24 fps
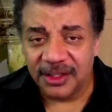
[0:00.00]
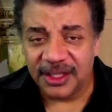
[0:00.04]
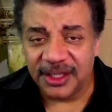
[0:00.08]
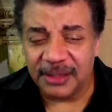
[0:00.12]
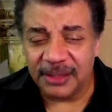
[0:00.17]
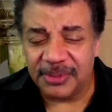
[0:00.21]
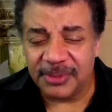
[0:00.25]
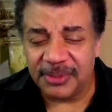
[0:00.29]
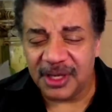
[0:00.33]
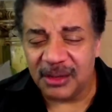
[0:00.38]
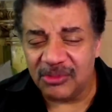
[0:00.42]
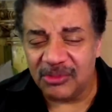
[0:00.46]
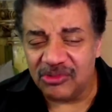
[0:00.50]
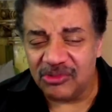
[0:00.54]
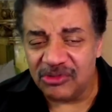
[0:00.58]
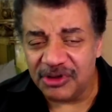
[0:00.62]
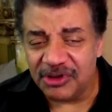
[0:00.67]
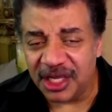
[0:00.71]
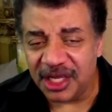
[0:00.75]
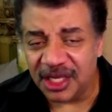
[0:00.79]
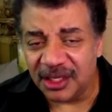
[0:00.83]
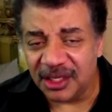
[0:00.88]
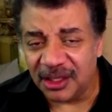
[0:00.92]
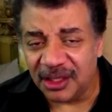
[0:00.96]
They become
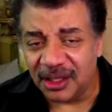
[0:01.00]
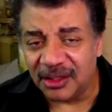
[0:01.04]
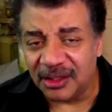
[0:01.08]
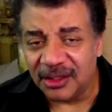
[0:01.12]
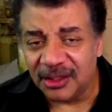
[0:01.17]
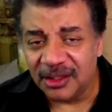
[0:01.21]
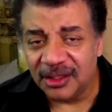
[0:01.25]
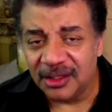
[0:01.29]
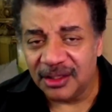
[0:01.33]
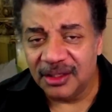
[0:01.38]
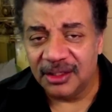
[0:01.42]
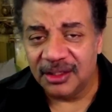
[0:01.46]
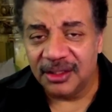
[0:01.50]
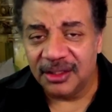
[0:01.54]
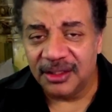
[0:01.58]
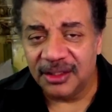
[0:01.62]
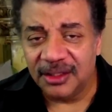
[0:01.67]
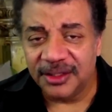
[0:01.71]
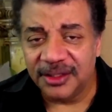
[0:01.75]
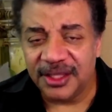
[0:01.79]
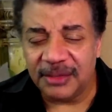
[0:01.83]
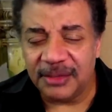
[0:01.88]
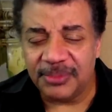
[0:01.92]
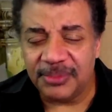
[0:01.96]
real.
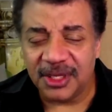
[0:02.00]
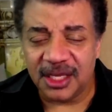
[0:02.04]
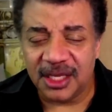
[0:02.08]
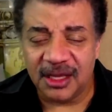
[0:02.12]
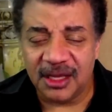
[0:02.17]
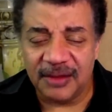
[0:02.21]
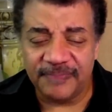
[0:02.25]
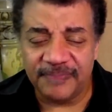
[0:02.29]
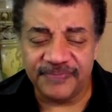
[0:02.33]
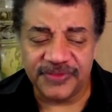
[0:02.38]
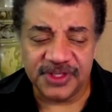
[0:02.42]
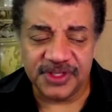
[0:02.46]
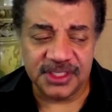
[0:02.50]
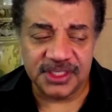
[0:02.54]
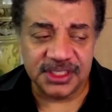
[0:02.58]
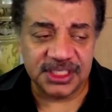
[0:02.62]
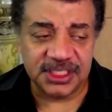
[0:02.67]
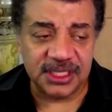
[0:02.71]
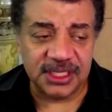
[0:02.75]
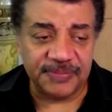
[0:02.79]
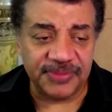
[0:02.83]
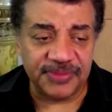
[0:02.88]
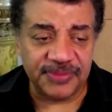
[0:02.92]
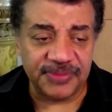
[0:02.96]
They become
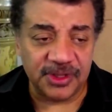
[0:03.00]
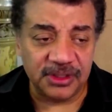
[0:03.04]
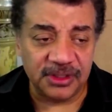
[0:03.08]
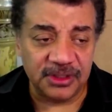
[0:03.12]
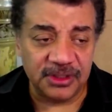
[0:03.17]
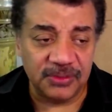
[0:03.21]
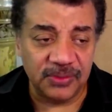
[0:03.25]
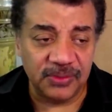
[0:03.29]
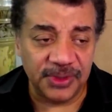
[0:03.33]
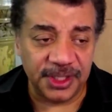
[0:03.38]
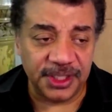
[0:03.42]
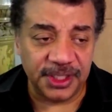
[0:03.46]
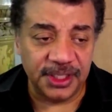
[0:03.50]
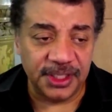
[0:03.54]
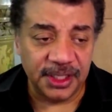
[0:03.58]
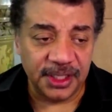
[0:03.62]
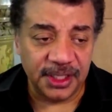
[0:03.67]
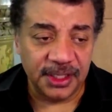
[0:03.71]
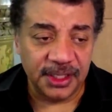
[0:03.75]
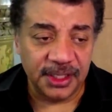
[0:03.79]
something you would